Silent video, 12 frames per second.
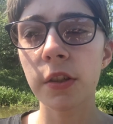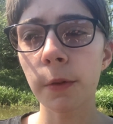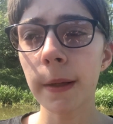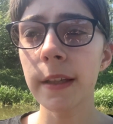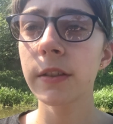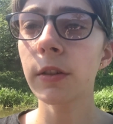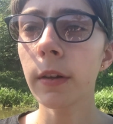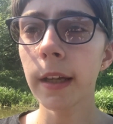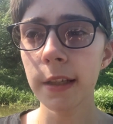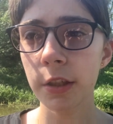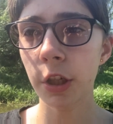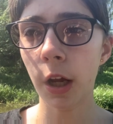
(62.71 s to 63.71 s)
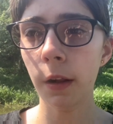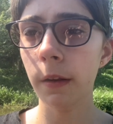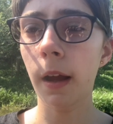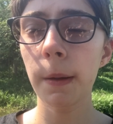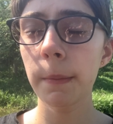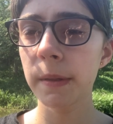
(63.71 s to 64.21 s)
So when his dog and his child
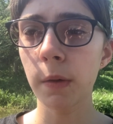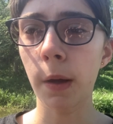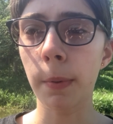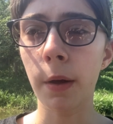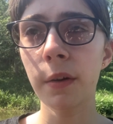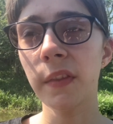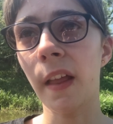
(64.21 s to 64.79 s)
up to our boat,